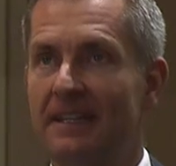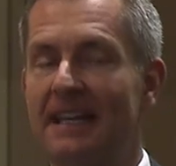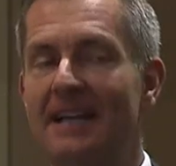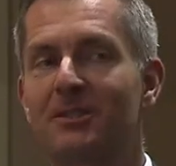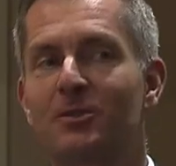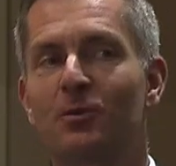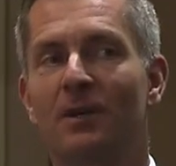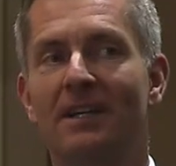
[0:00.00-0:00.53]
The
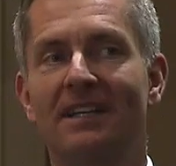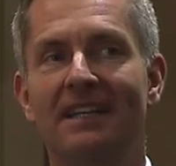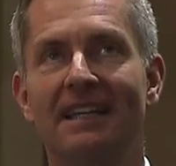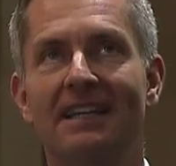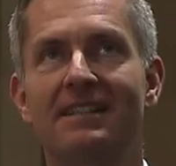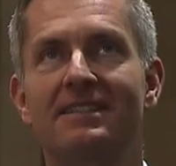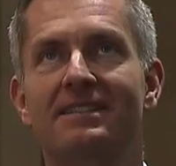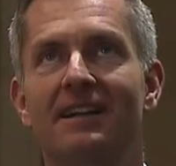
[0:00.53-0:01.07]
next one
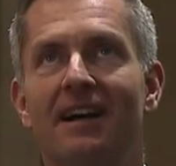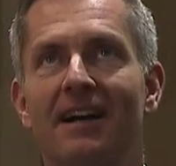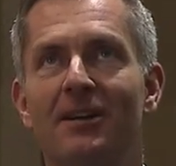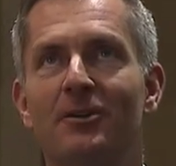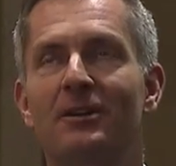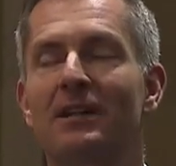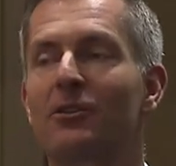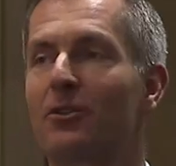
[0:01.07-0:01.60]
is
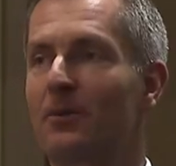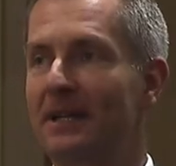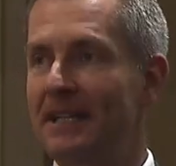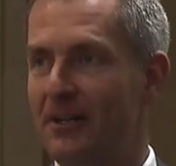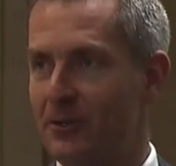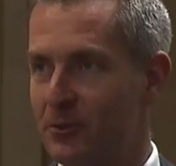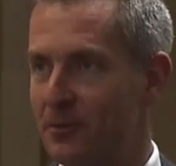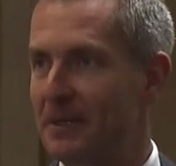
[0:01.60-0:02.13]
103
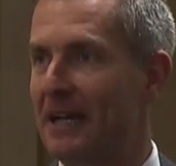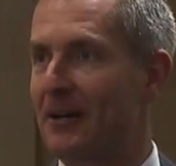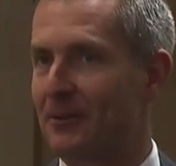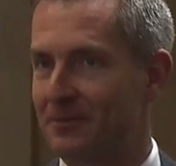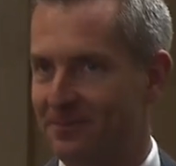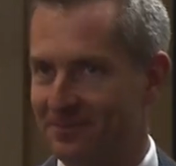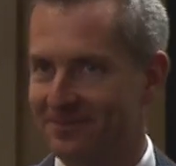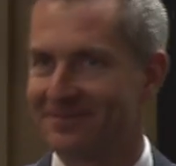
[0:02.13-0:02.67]
years from
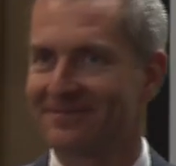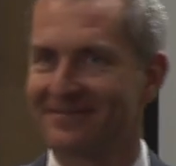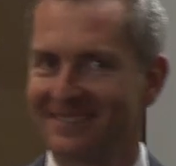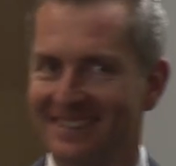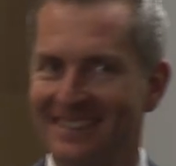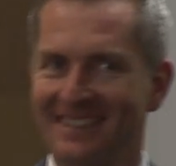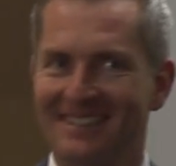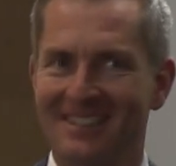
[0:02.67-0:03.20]
now.
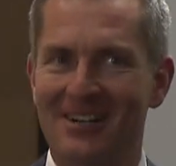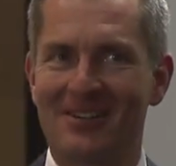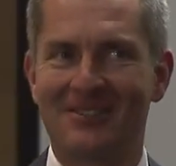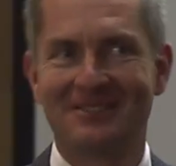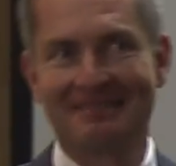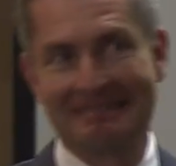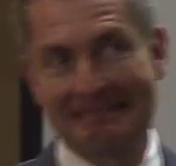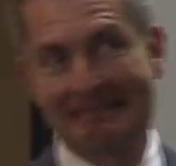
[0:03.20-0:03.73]
so,
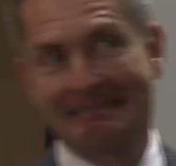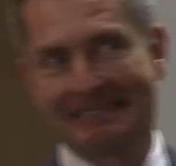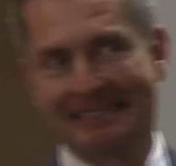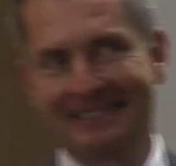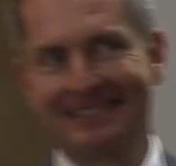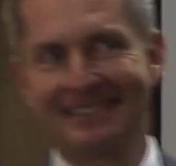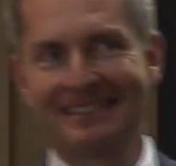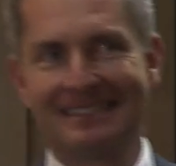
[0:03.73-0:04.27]

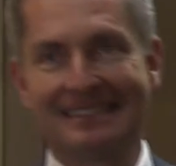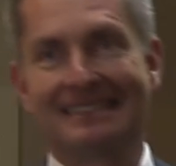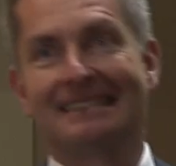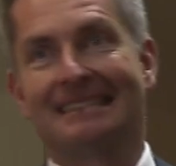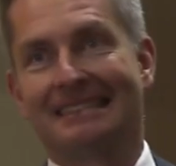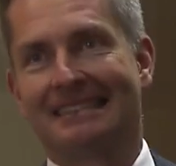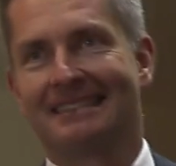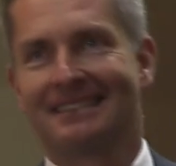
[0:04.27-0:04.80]

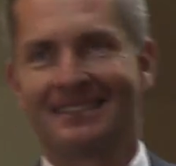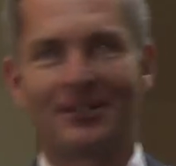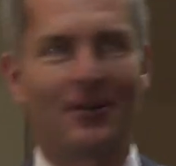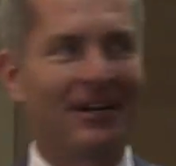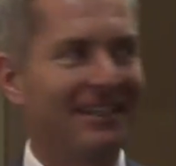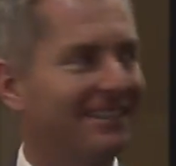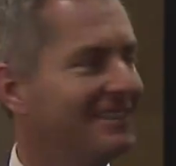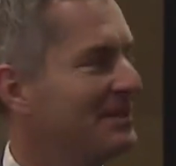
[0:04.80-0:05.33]

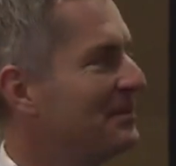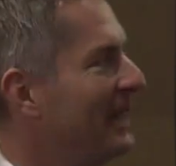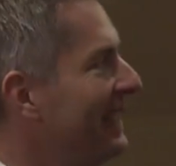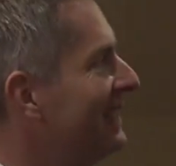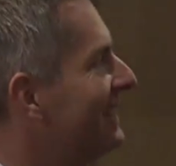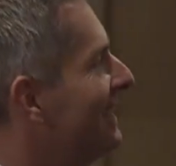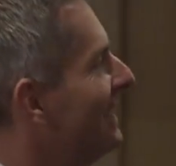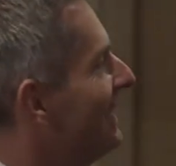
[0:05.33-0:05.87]
sorry.
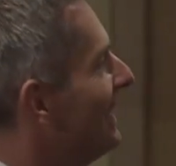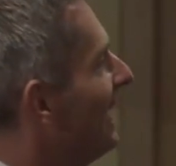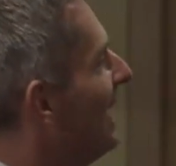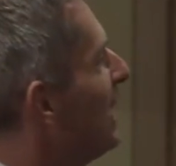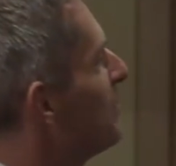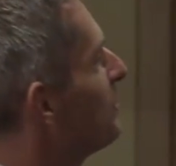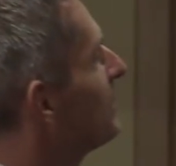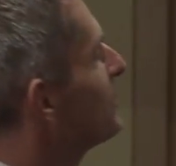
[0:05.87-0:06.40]
But
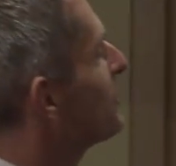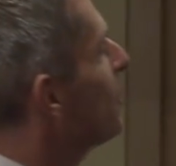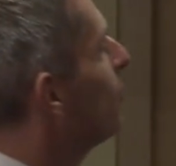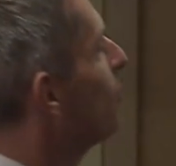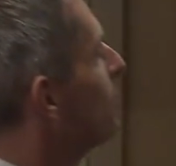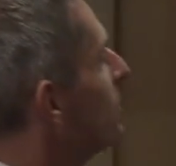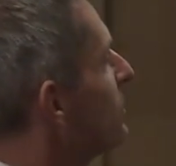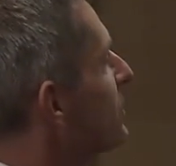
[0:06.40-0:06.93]
um,
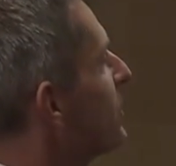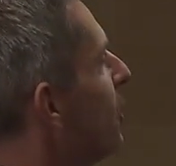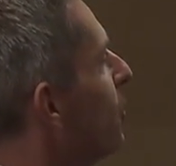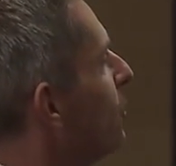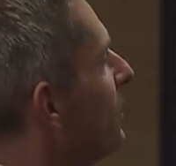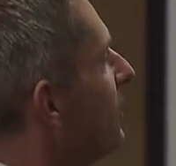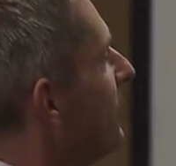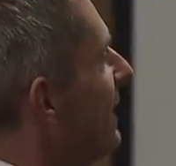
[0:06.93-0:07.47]
so,
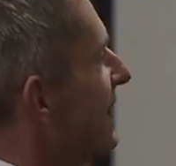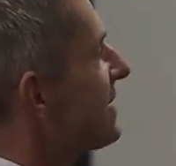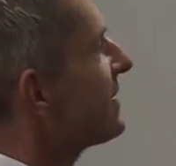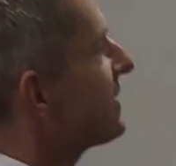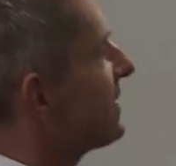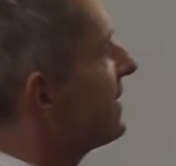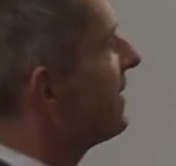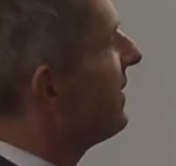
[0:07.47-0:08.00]
so
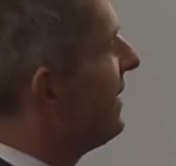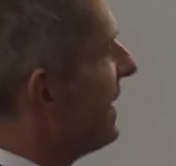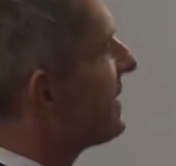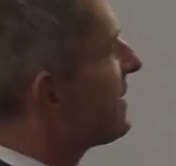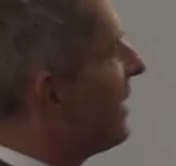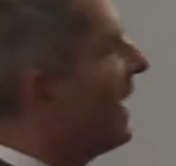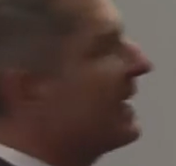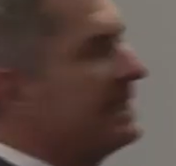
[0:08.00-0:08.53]
this,
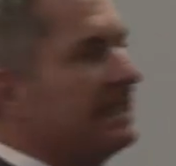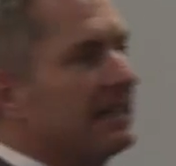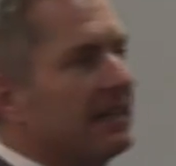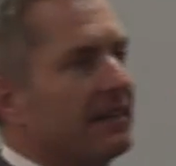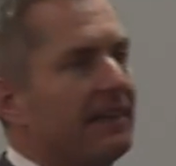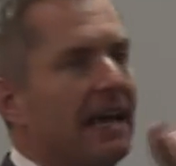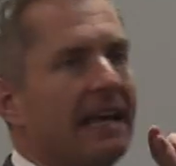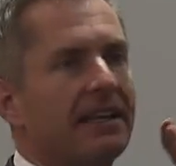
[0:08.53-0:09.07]
this
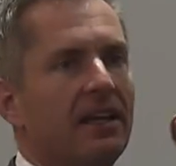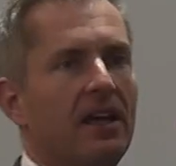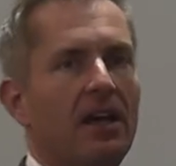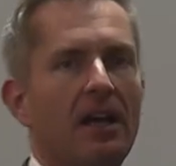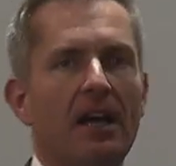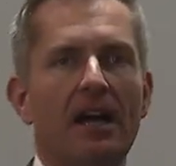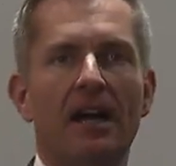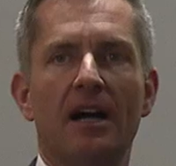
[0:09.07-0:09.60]
idea that
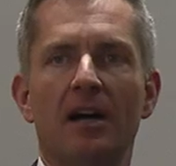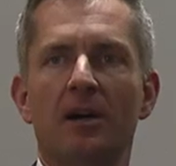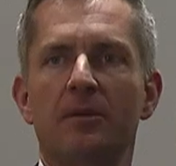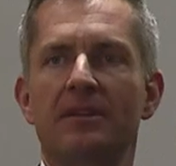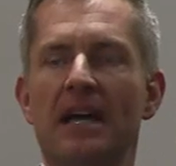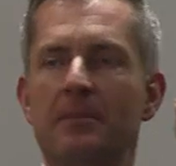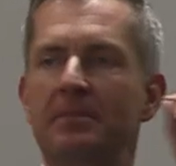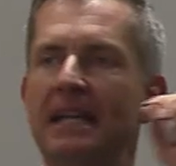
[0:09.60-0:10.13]
uh,
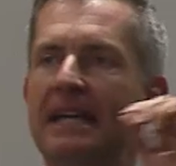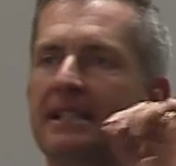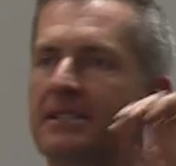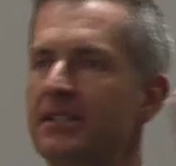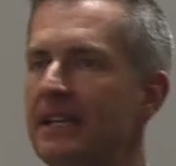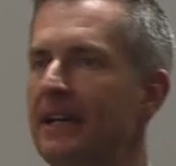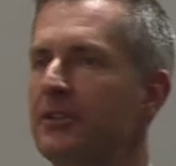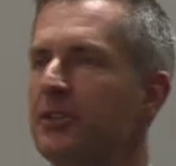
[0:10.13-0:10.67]
that planets
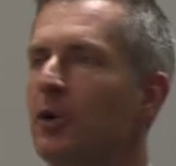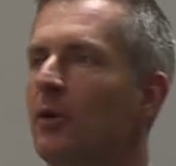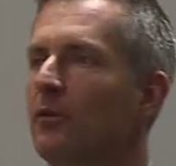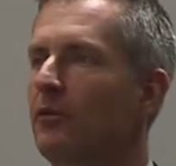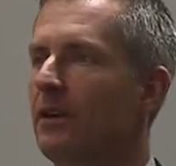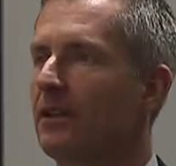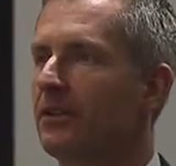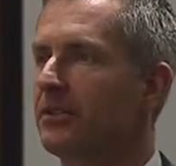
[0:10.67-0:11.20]
occasionally go in
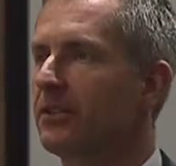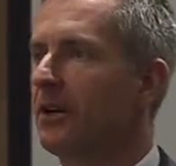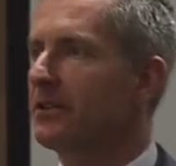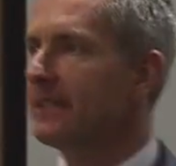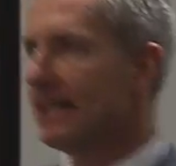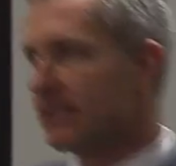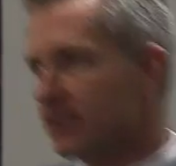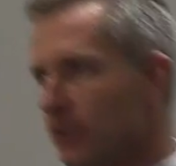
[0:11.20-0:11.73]
front of the stars.
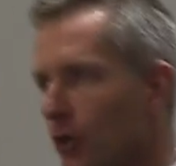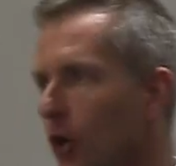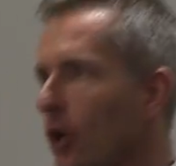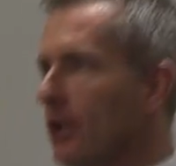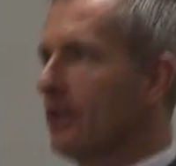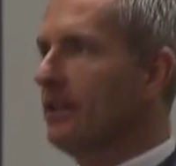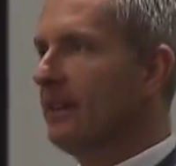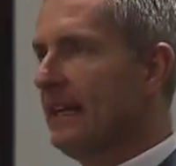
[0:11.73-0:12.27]
That's the
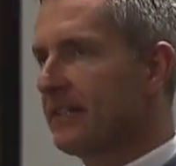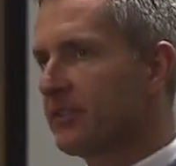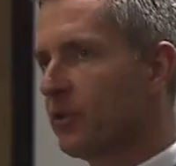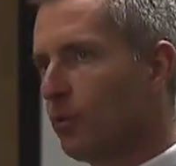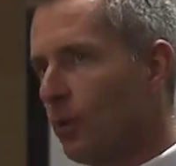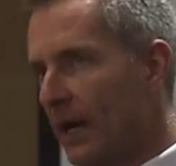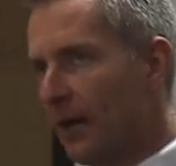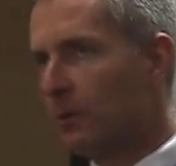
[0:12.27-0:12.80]
hook. That's the
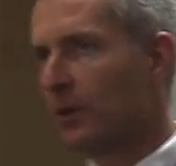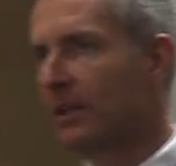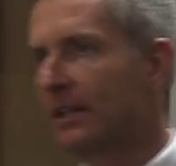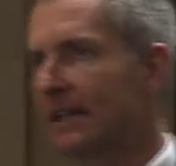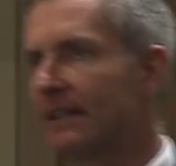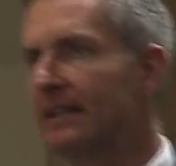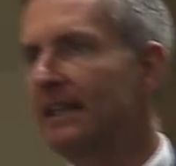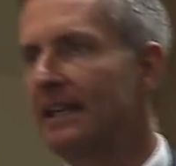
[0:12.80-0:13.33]
way we're going
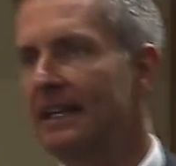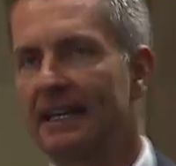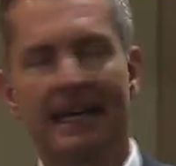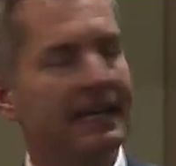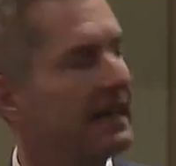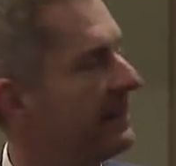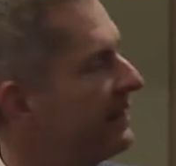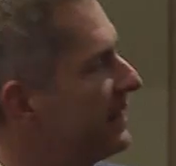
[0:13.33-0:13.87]
to
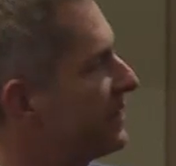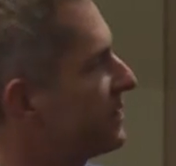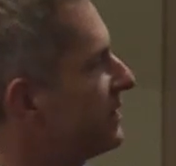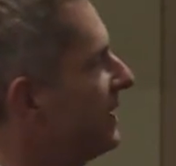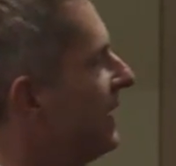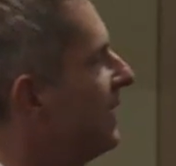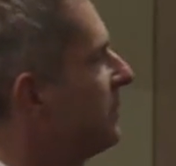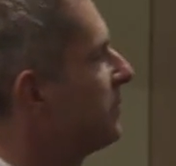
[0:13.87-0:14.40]
get at this
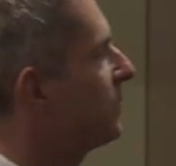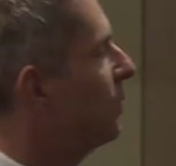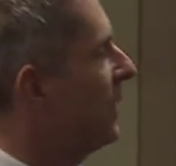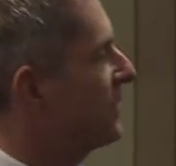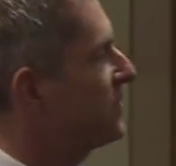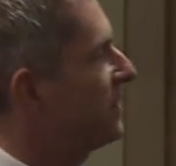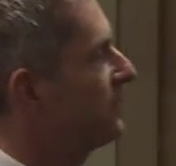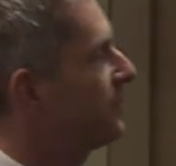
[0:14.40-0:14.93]
um,
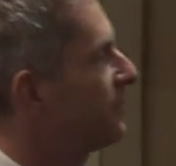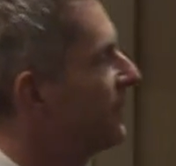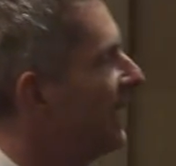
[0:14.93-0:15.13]
question.